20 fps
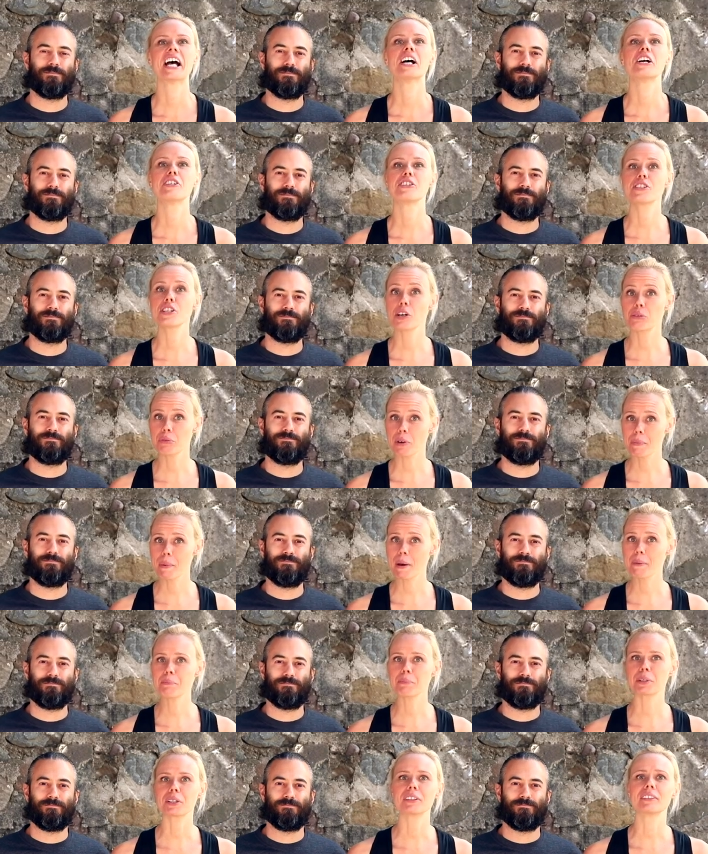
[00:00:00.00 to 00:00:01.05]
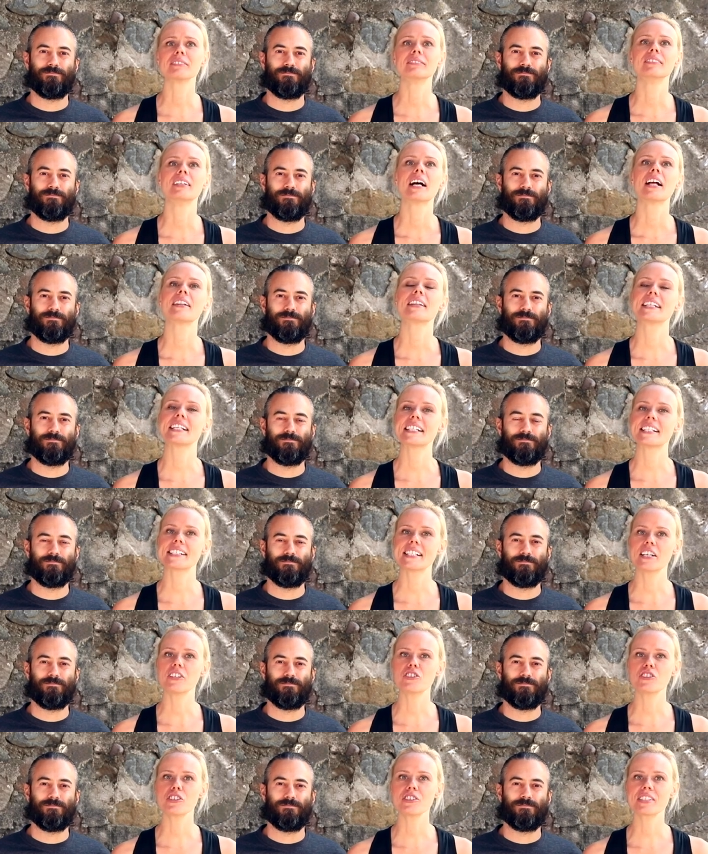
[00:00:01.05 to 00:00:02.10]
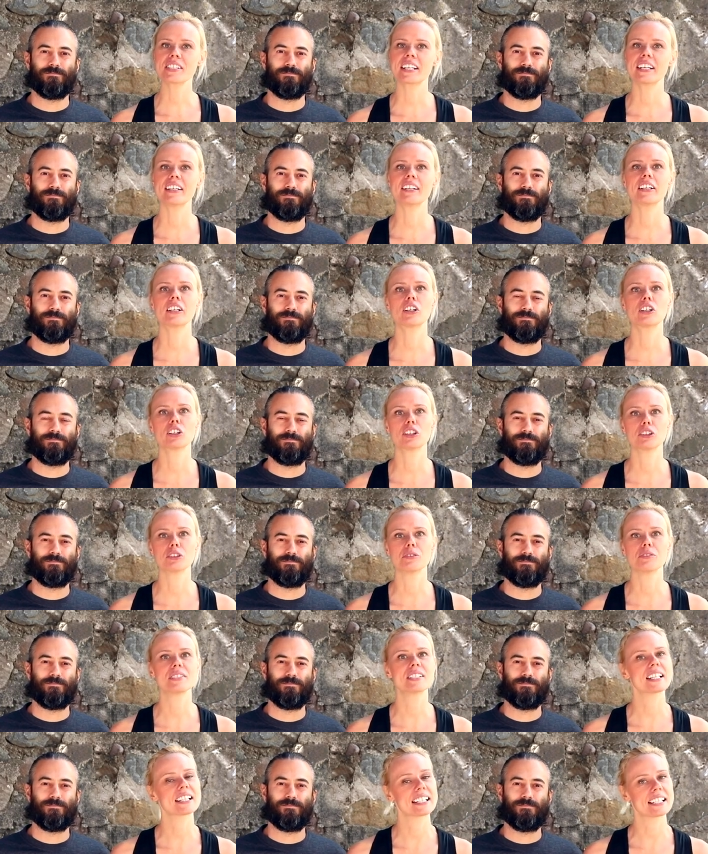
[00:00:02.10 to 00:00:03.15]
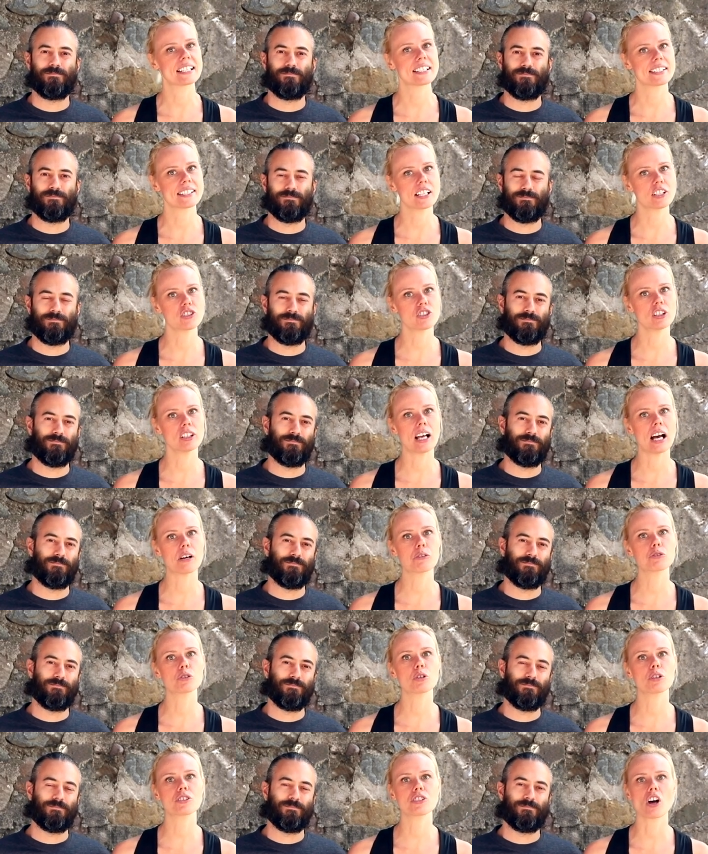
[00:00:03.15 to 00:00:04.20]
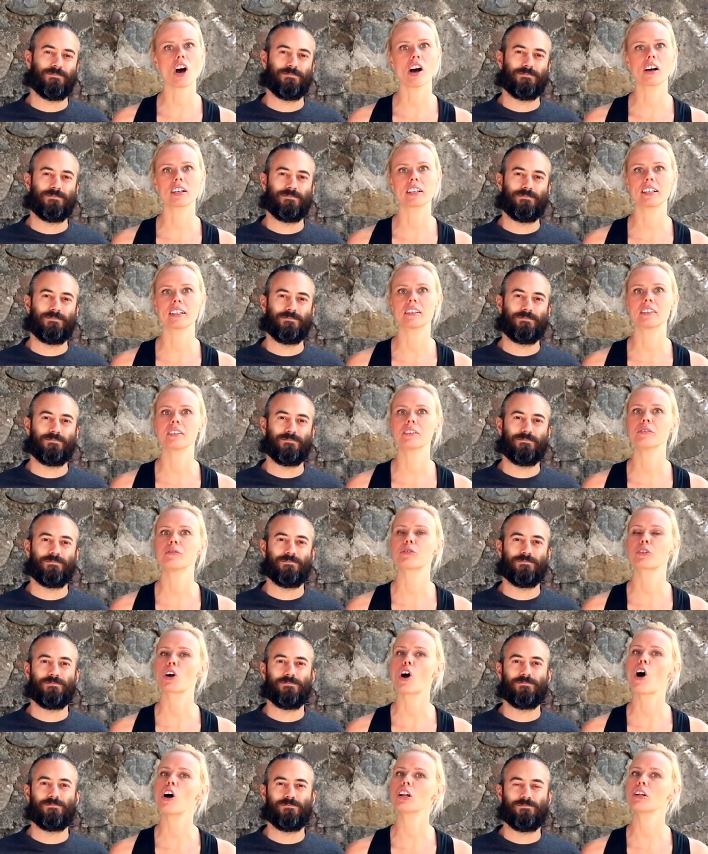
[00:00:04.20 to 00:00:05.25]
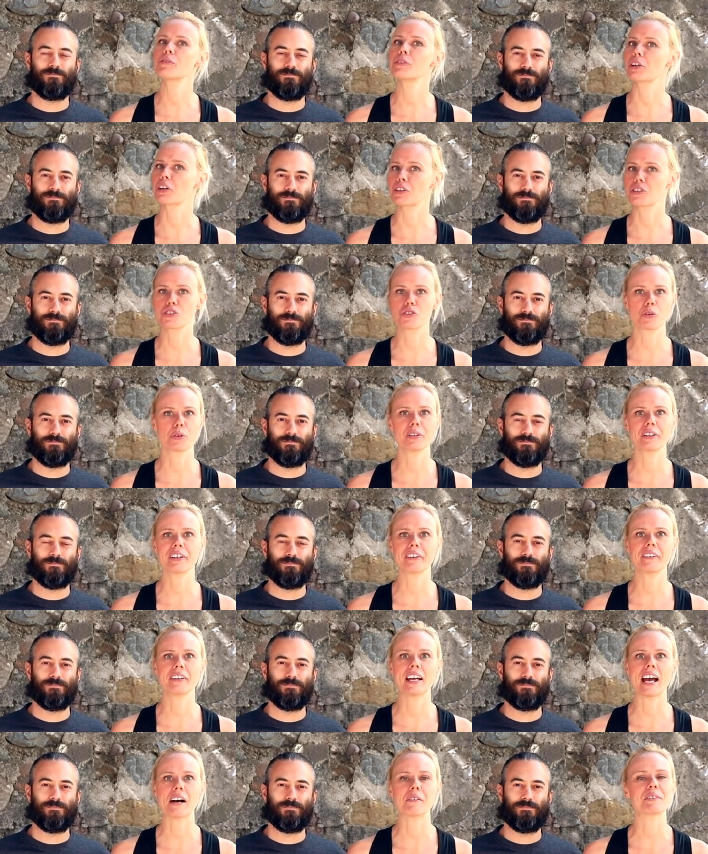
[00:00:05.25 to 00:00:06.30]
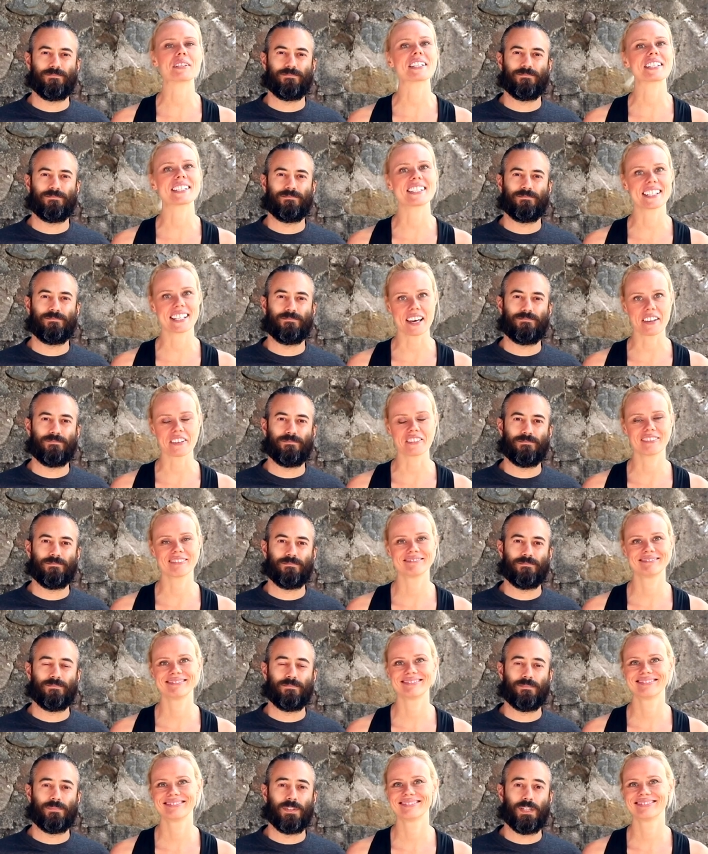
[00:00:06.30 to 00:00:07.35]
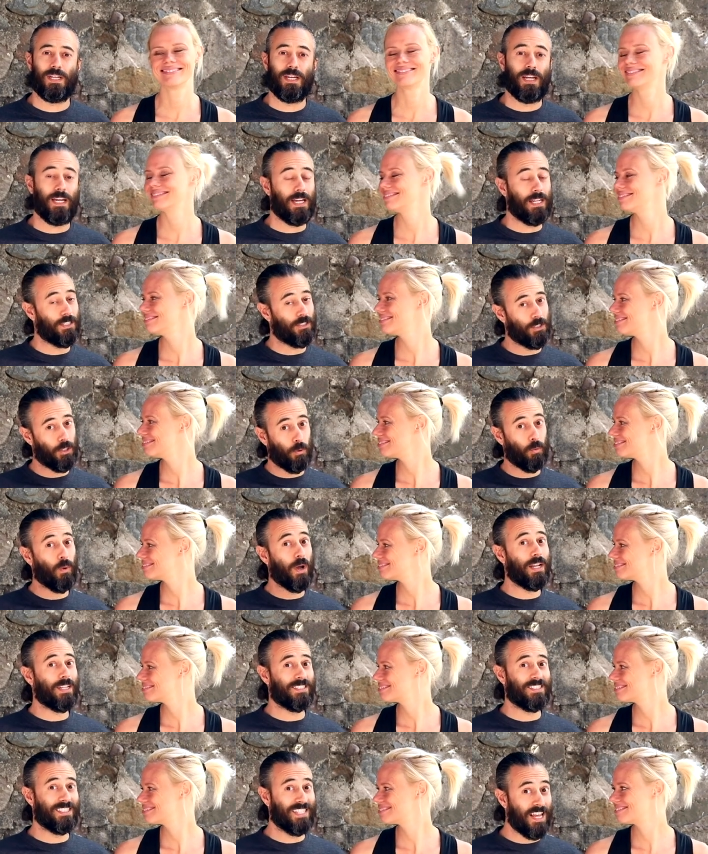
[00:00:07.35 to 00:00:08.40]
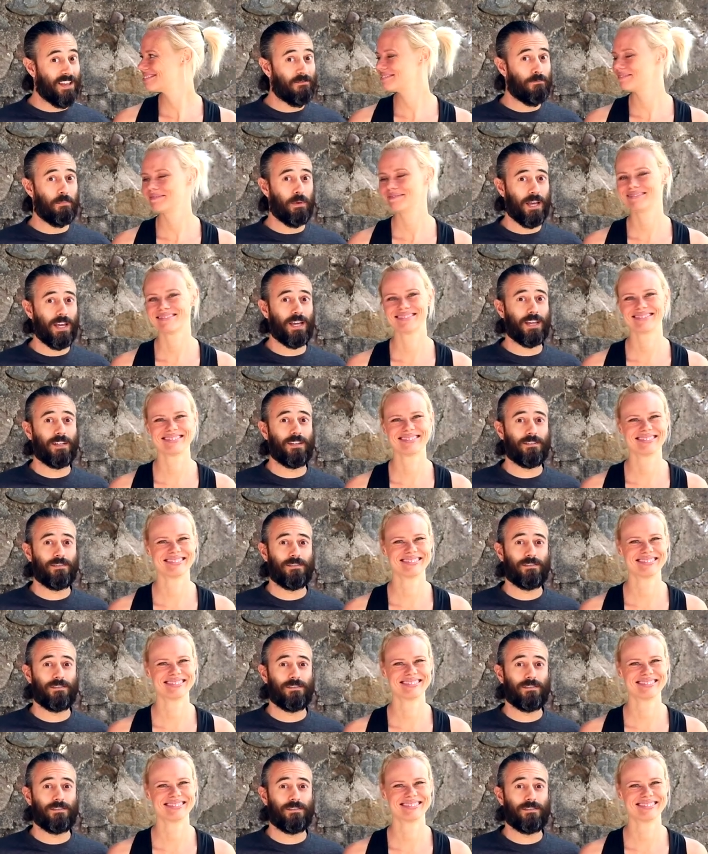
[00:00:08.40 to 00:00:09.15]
Speaker 1: So remember, the Essentials Kit includes the essential outdoor dog gear for all of your extraordinary outings together. It's your way to save big.